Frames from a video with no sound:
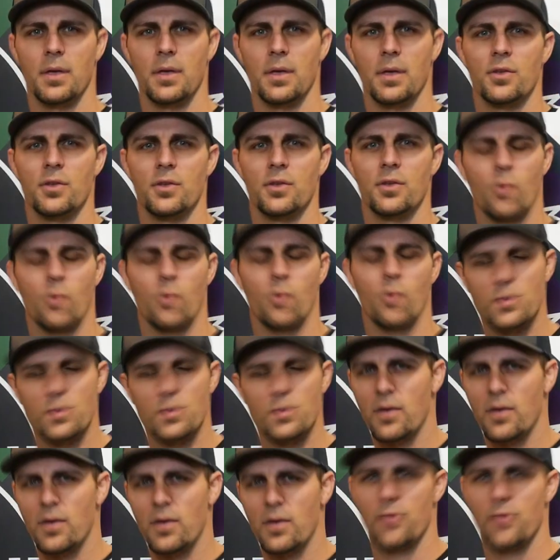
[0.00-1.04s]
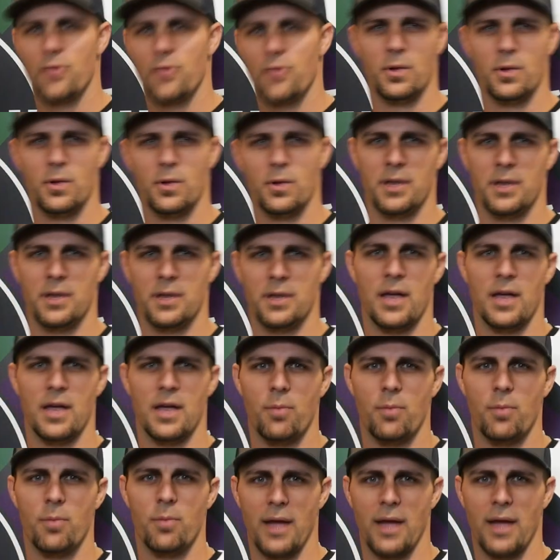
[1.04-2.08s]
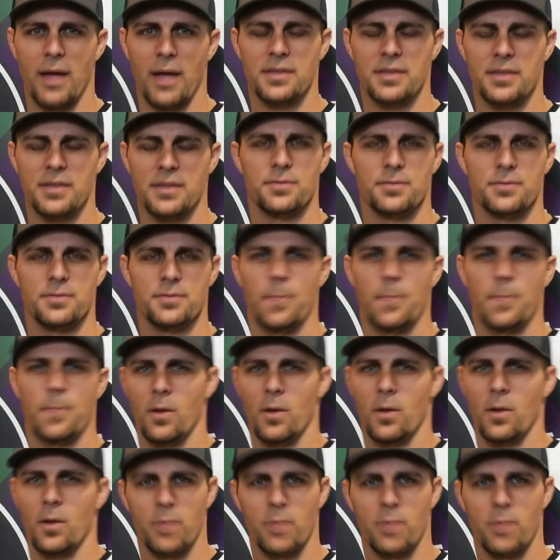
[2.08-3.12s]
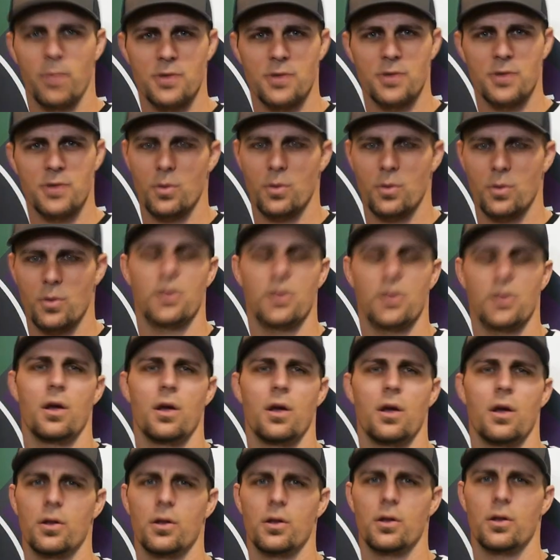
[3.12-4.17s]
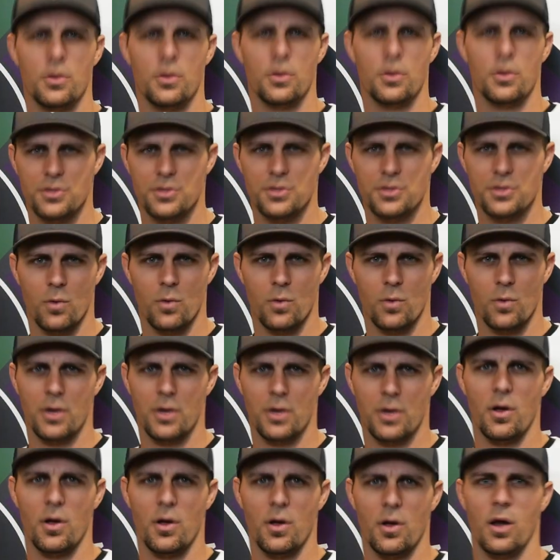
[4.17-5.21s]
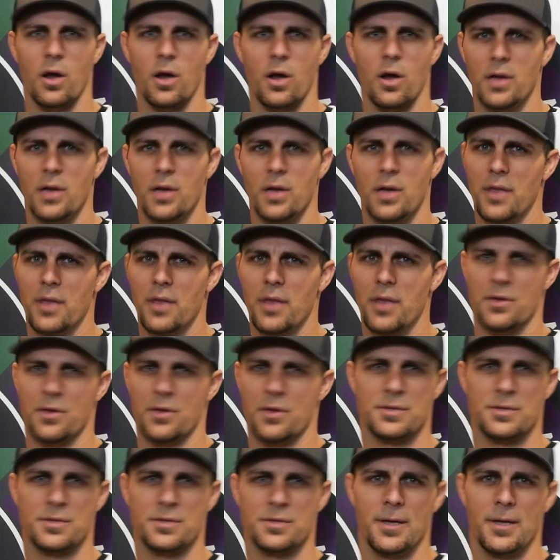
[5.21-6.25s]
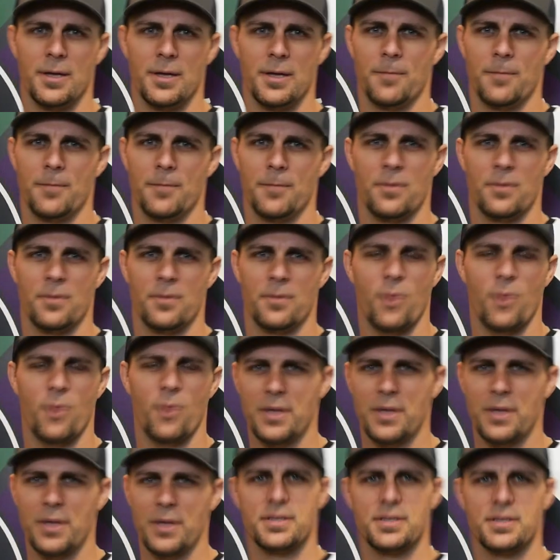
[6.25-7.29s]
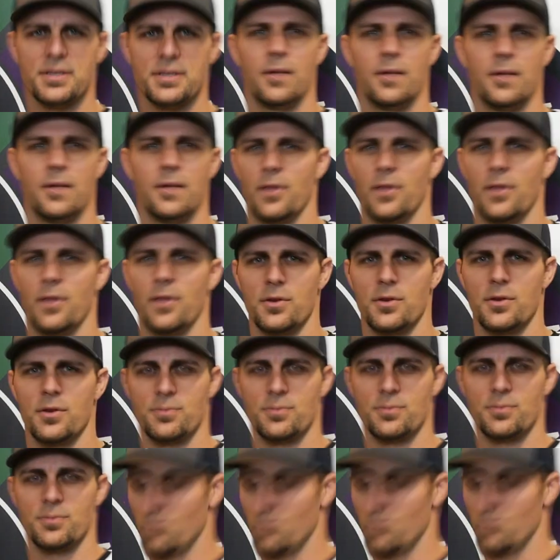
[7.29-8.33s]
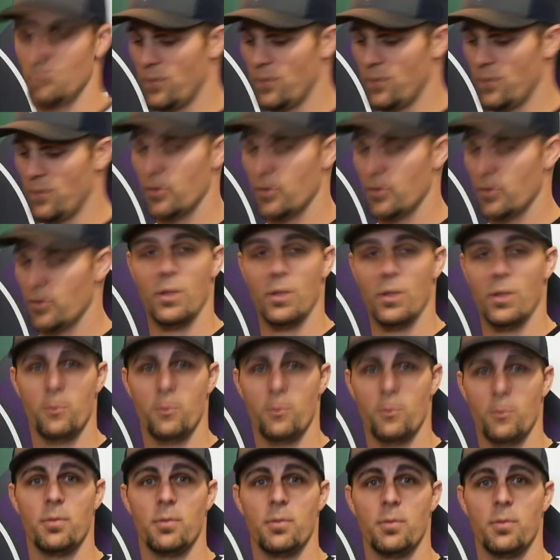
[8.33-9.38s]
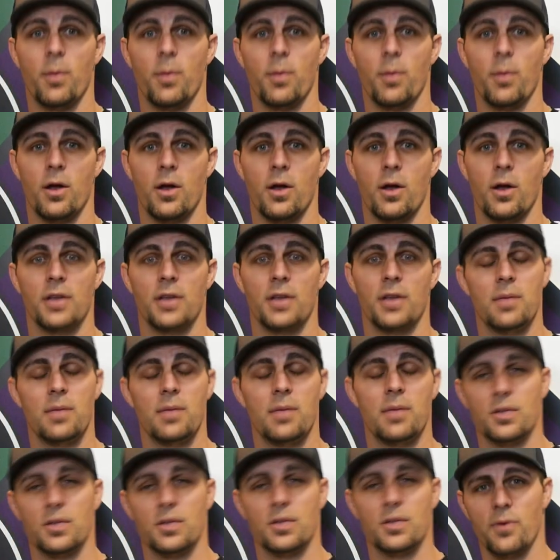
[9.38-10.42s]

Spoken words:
So once we've gone through an entire practice, our players are working hard, our coaches are working hard, there's focus, we feel like we've been prepared all day because we've